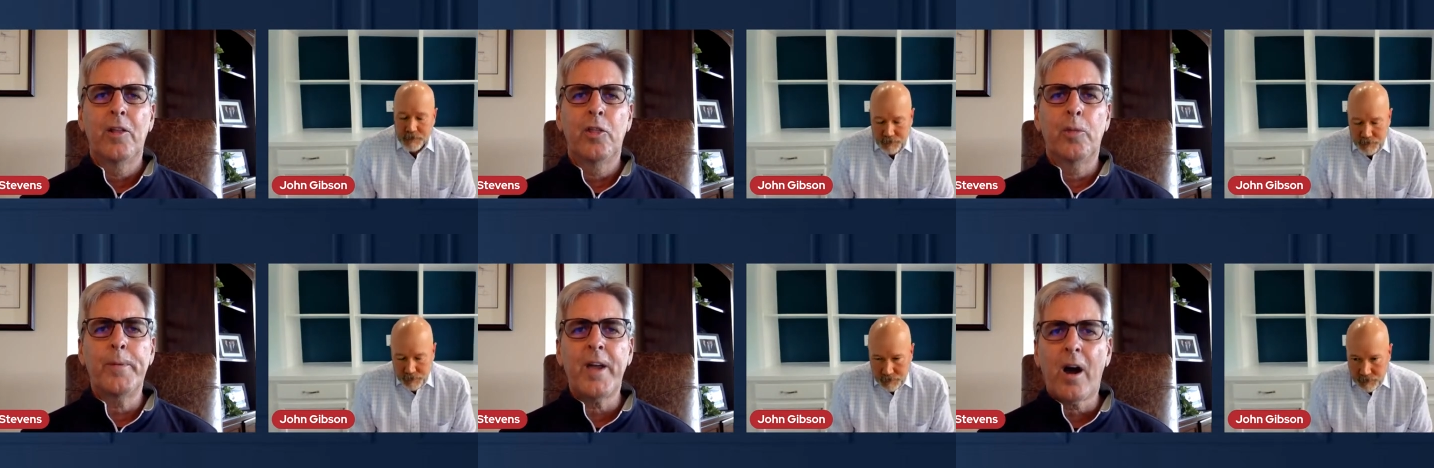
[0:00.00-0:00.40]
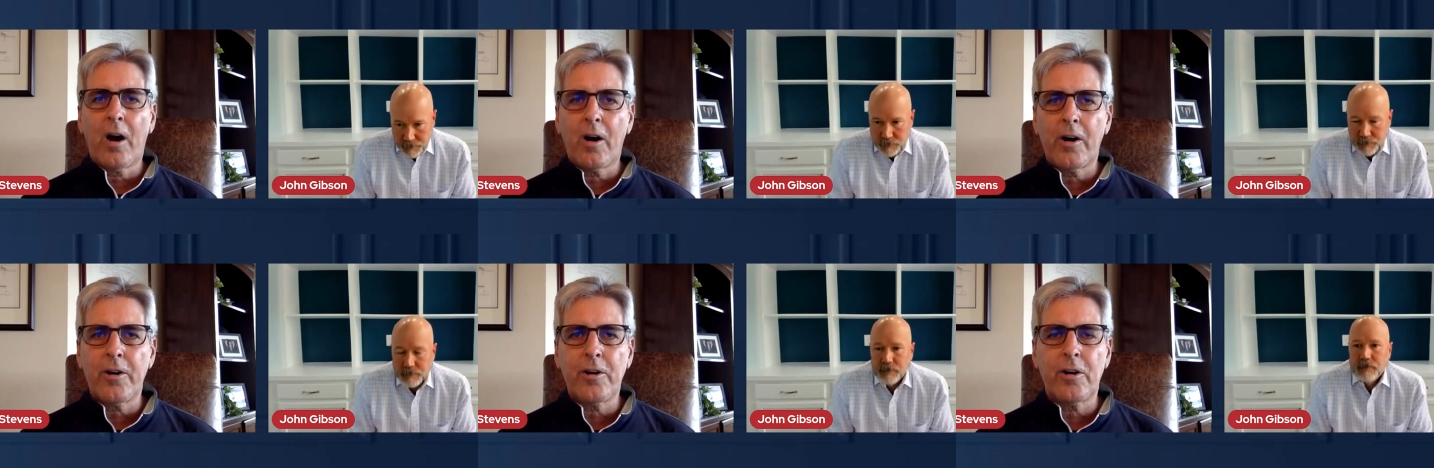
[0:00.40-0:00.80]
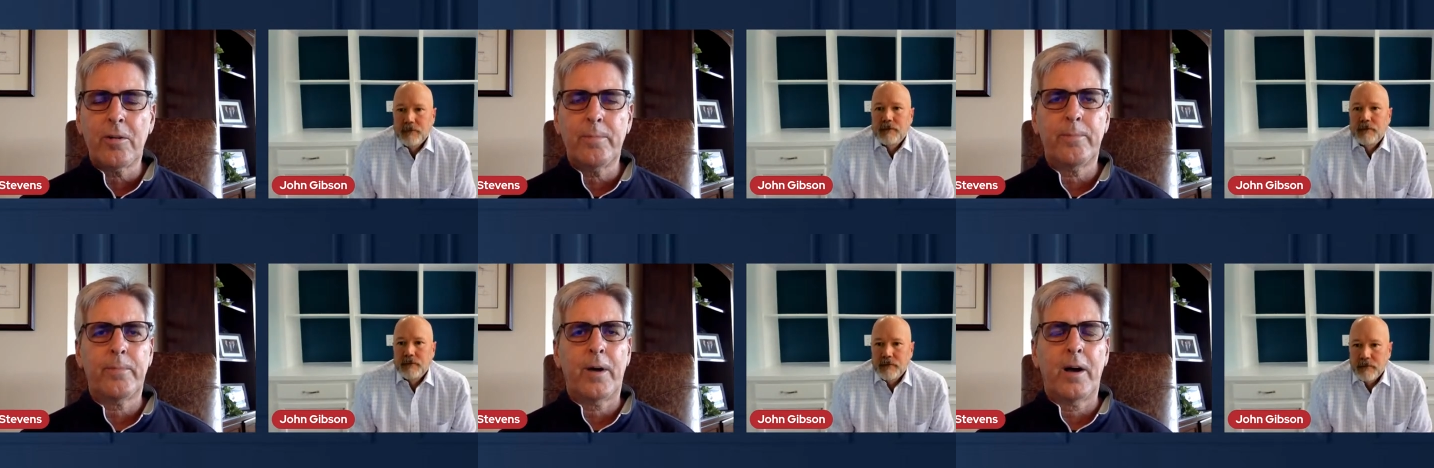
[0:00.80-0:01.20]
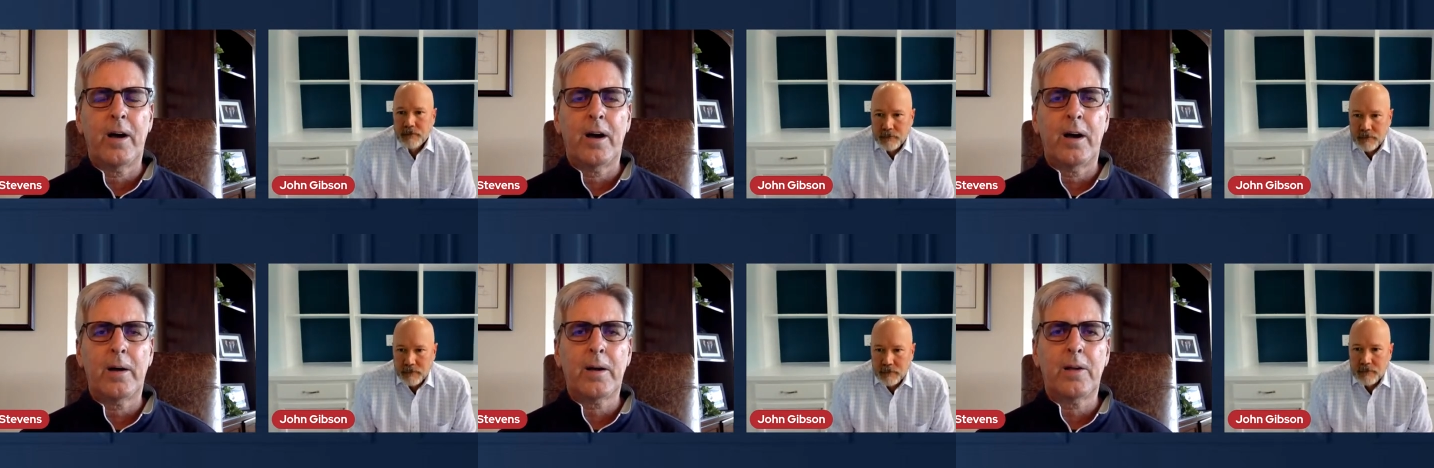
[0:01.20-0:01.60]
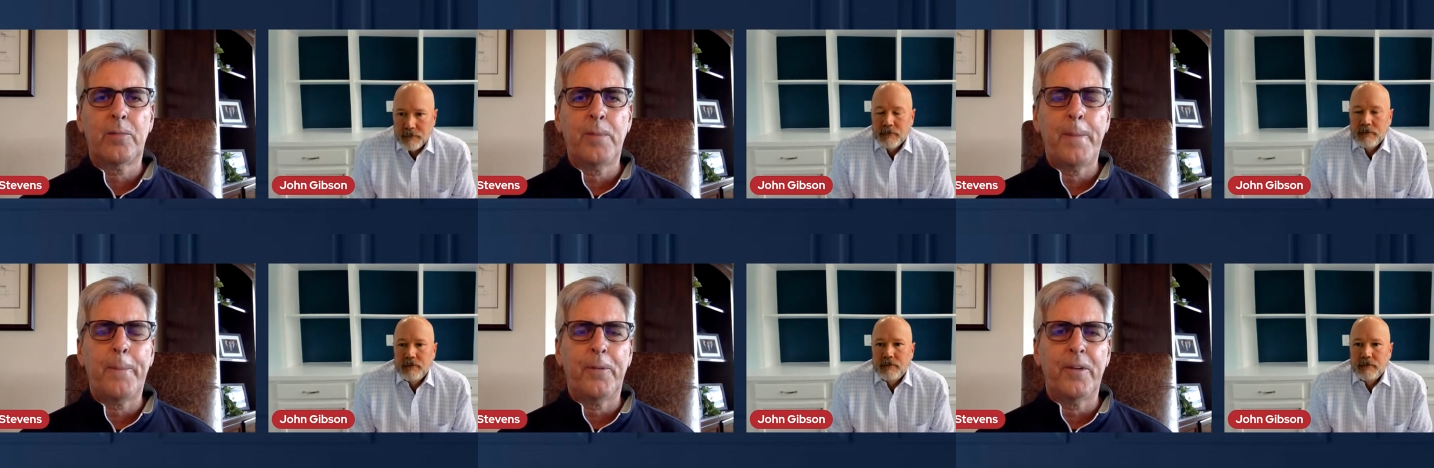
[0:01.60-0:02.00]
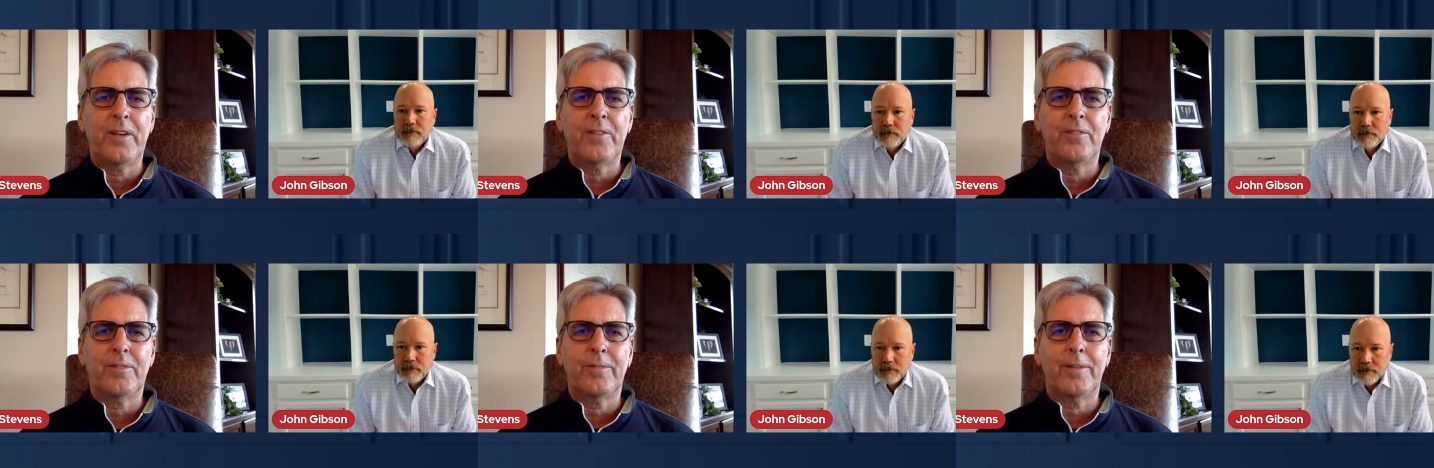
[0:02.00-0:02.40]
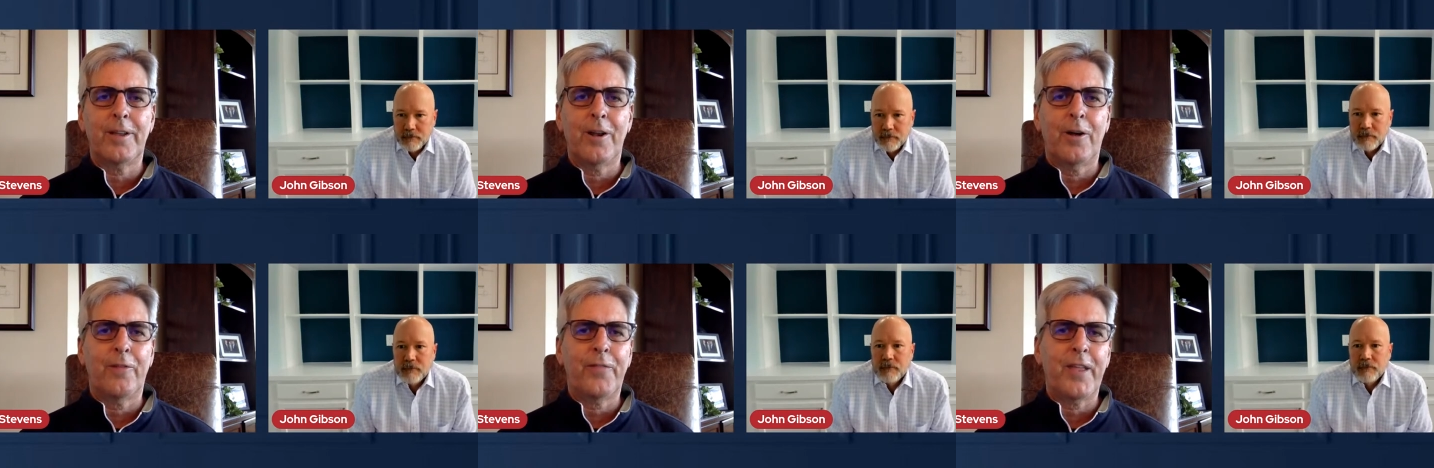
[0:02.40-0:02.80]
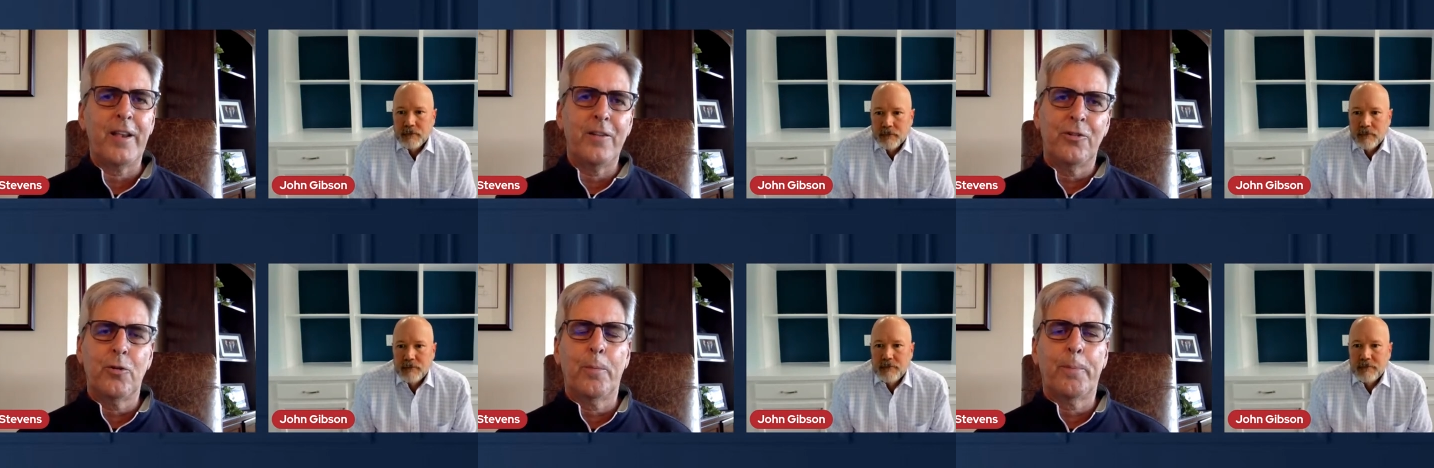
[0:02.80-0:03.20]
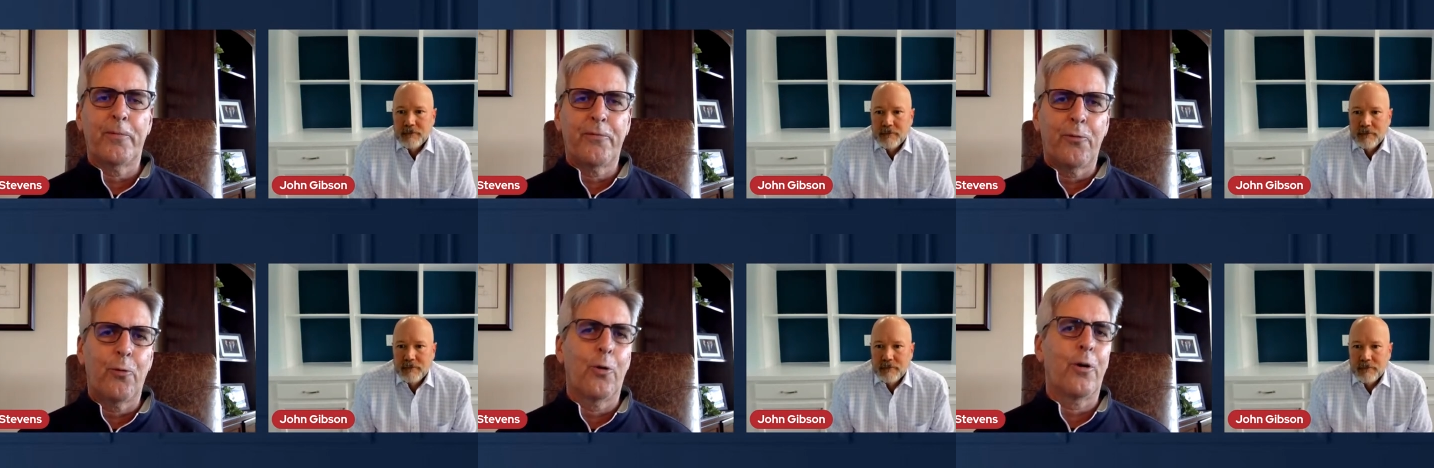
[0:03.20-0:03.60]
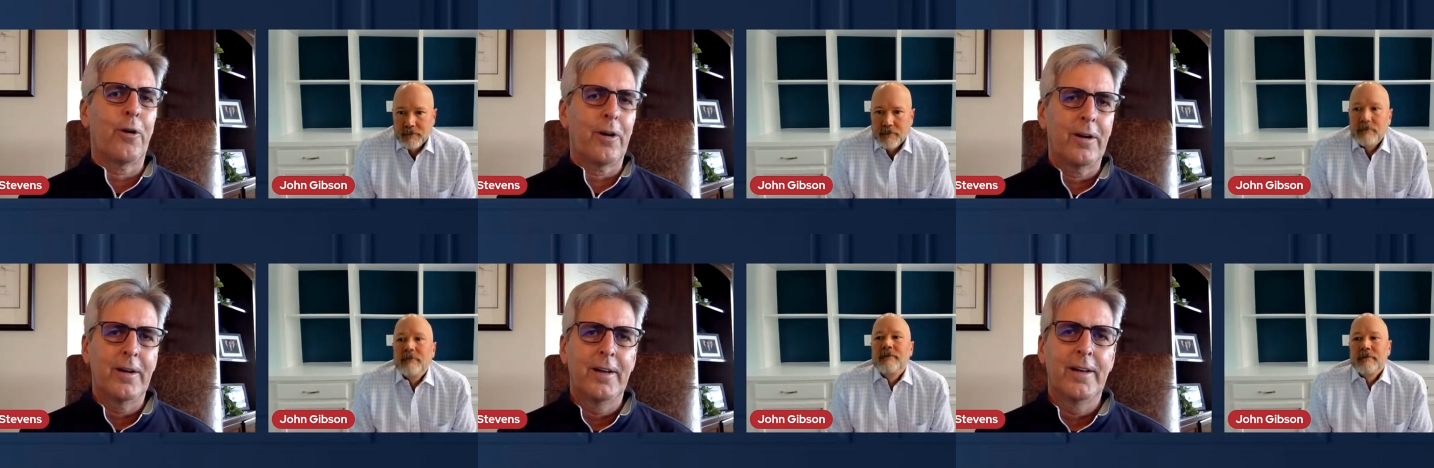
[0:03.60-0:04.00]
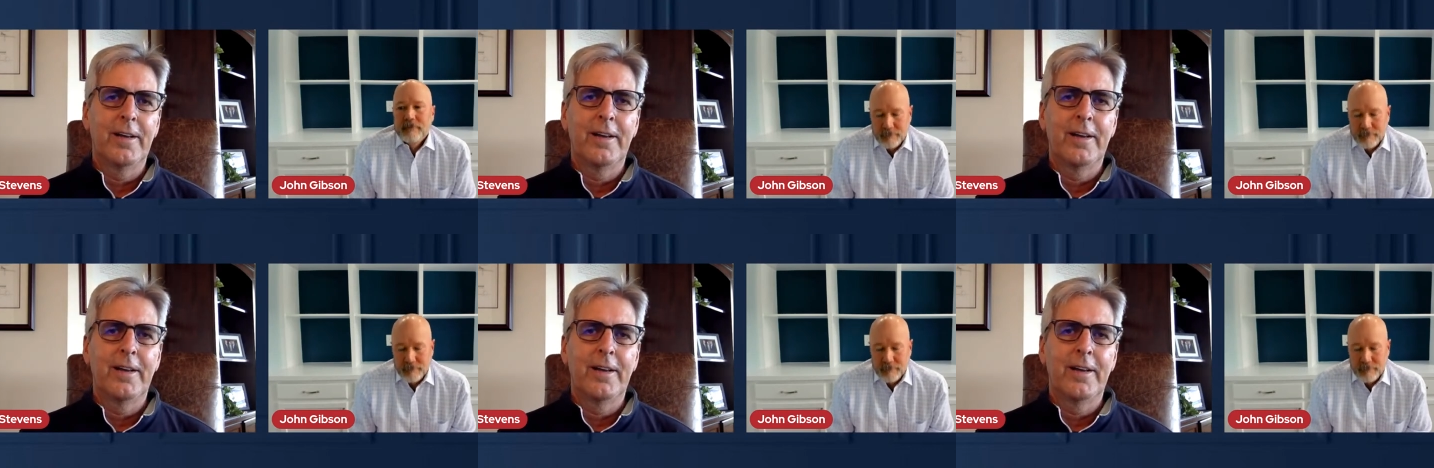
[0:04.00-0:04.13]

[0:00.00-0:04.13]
Speaker 1: They'll be harder because uh, people didn't, you know, if they didn't do it before,